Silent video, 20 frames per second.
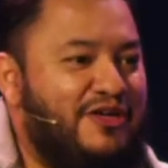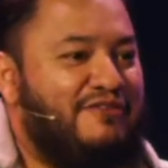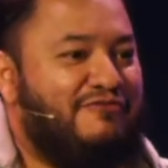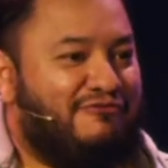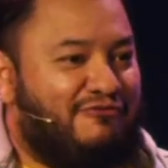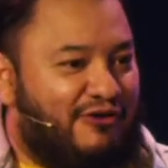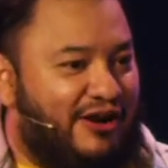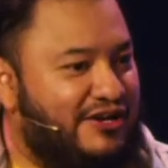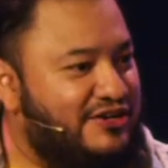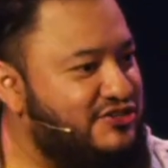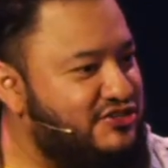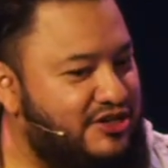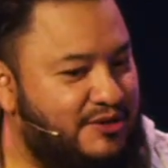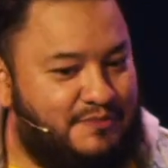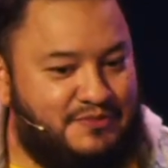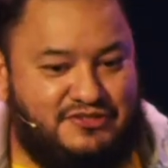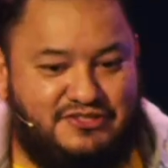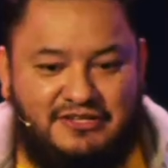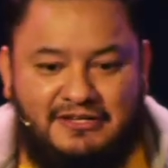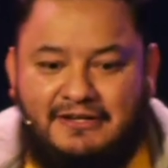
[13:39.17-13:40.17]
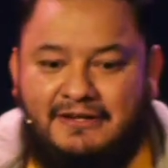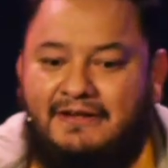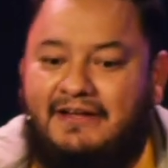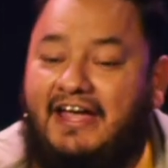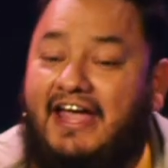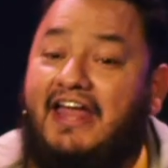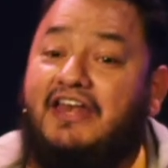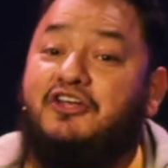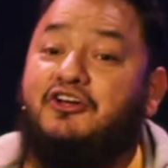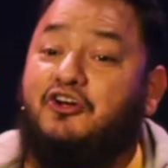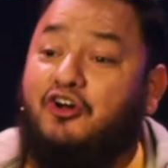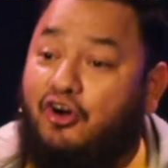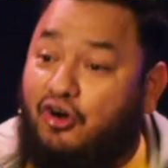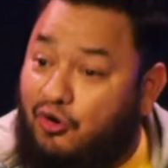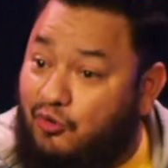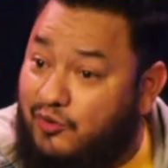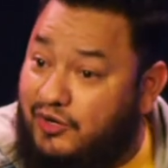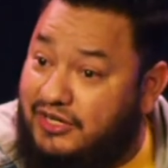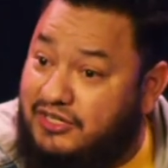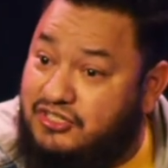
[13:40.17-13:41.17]
friendships
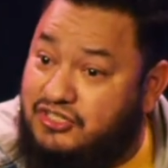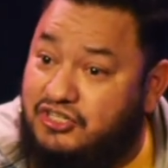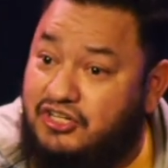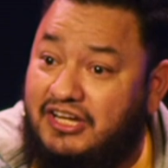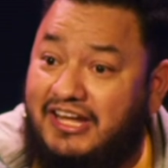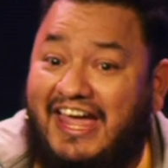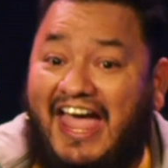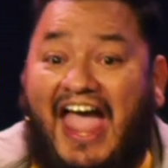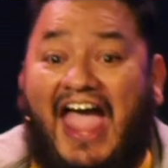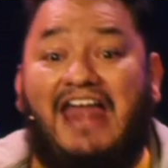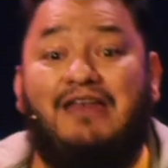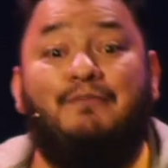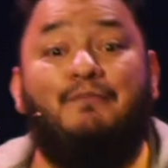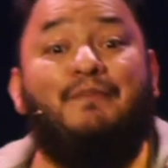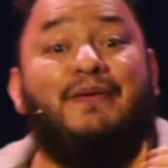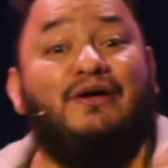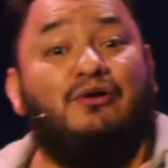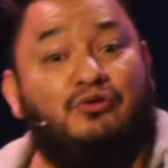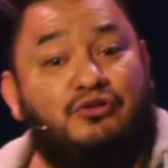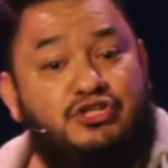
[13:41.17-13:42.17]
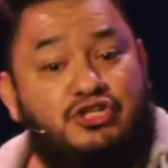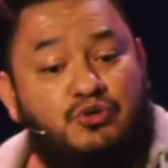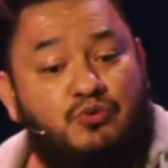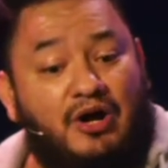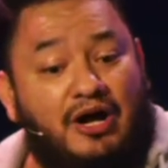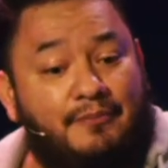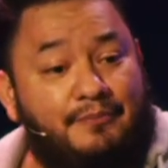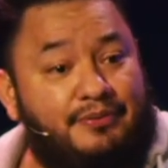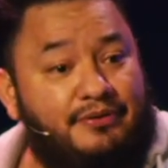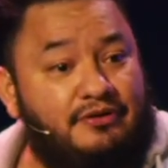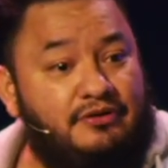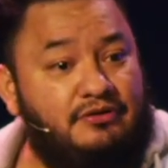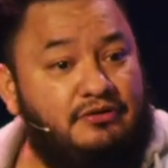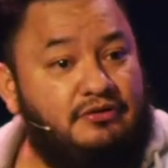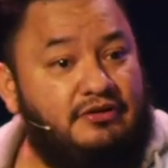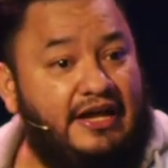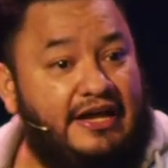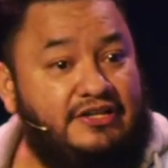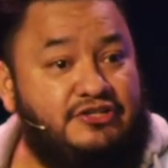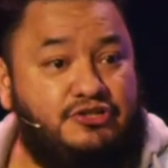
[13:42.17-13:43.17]
encourage and build you up.
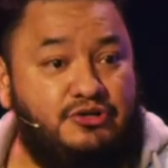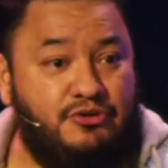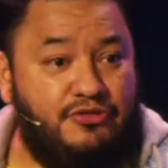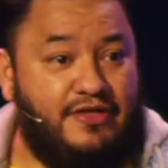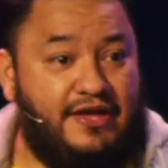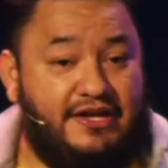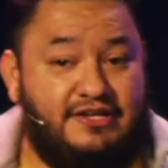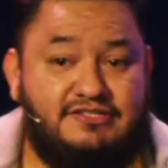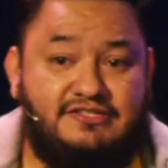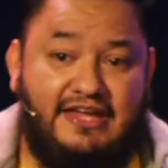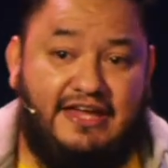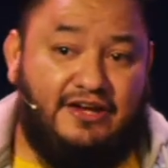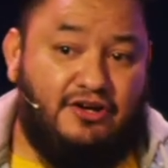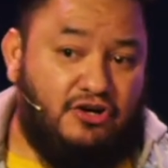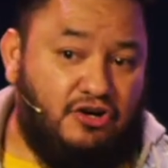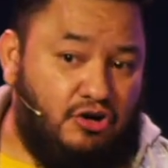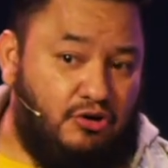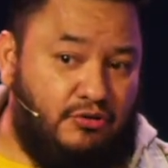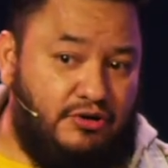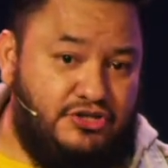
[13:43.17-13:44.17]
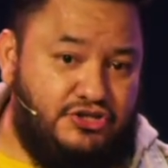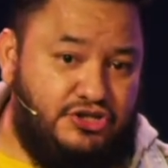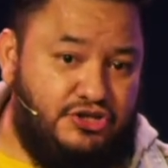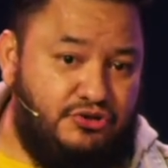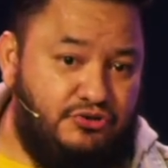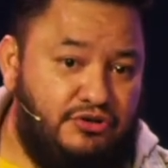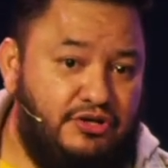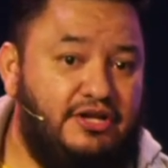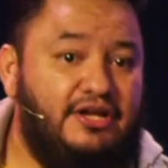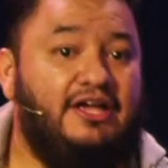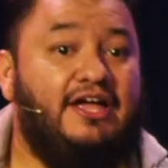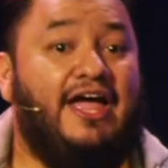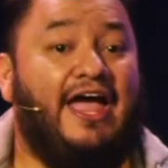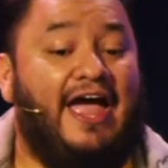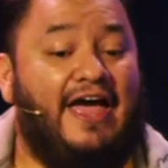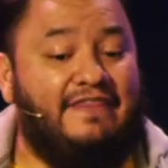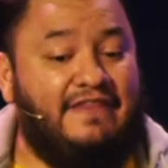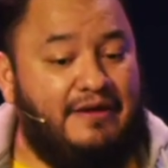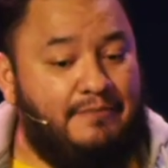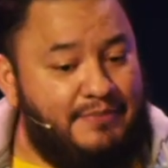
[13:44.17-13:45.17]
Okay, two things. They encourage you
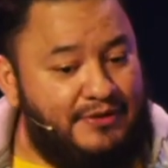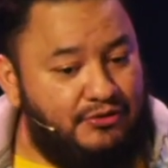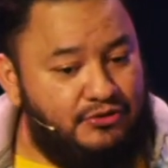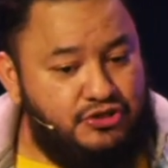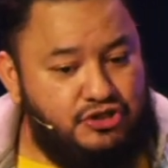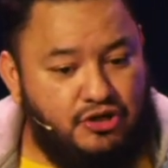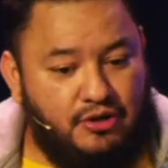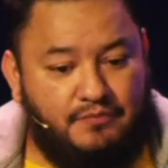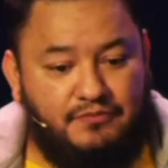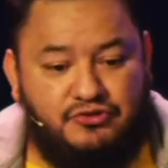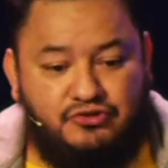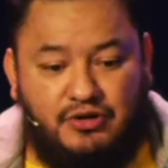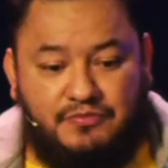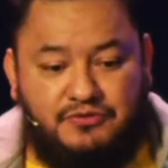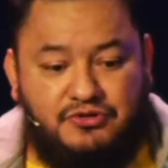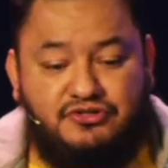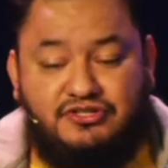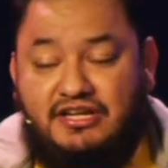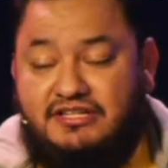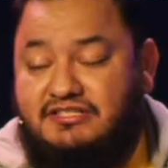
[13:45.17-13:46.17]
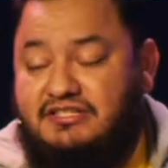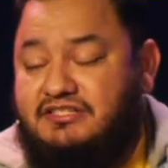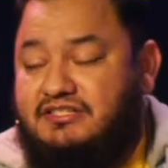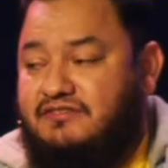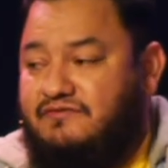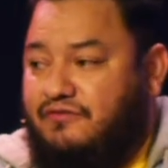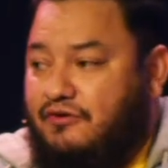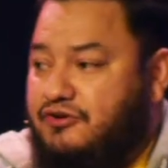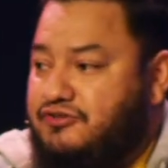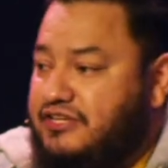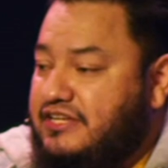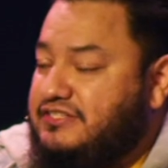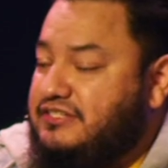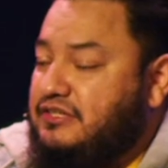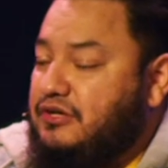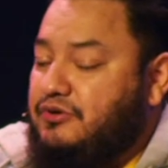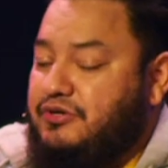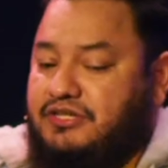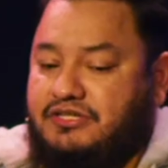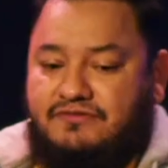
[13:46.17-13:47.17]
and they build you up. Scripture says this in 1
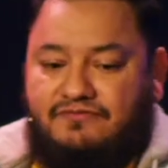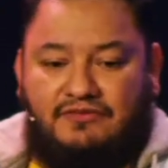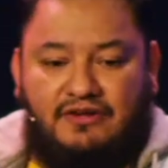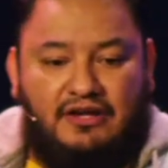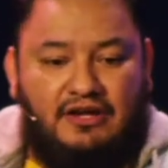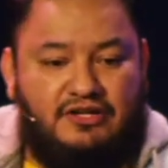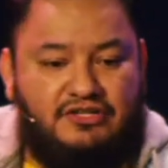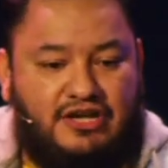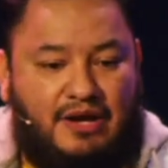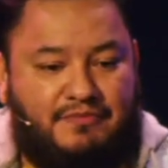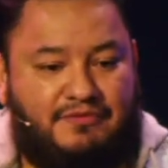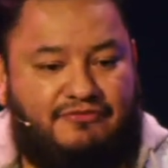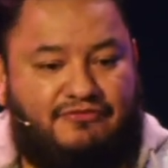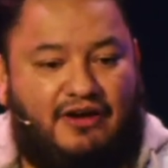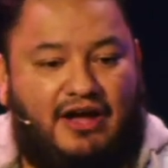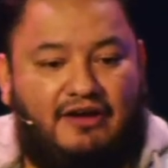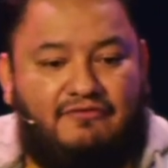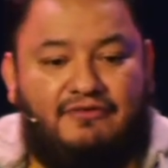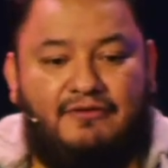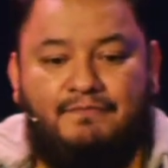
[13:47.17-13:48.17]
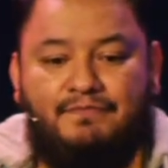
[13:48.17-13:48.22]
Thessalonians chapter 5.